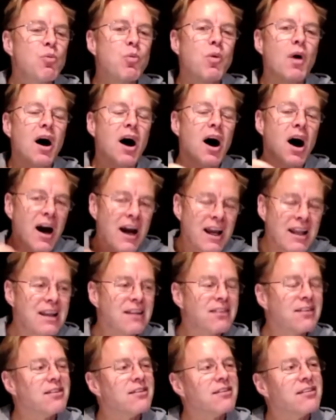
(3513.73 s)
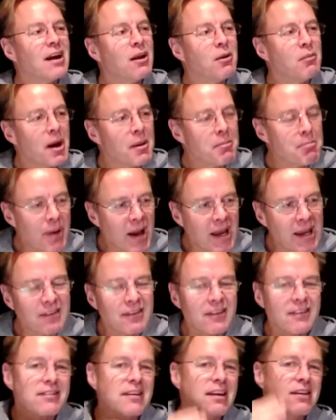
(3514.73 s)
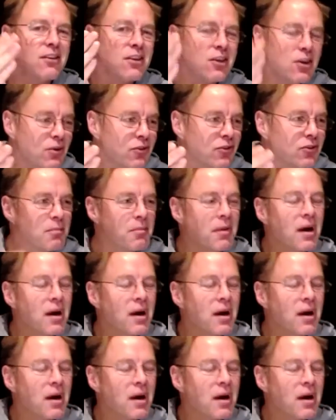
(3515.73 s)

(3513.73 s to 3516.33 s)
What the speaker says: I need to tell my bank to send you some money.